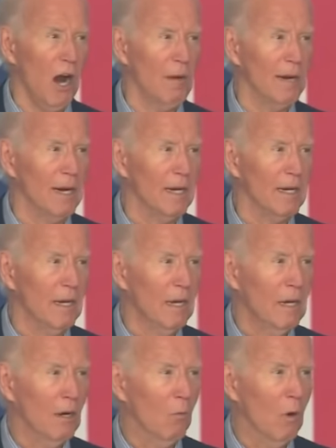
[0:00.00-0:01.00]
army
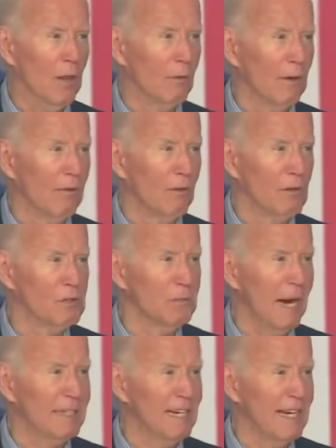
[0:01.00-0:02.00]
won the revolution
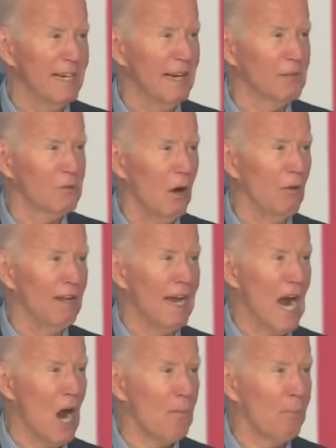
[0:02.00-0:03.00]
by taking control of the
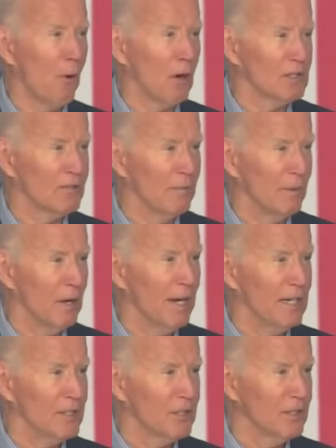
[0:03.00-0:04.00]
airports from the
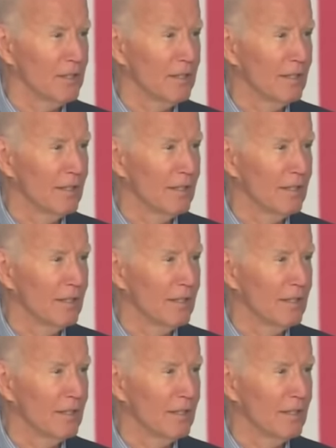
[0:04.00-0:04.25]
British.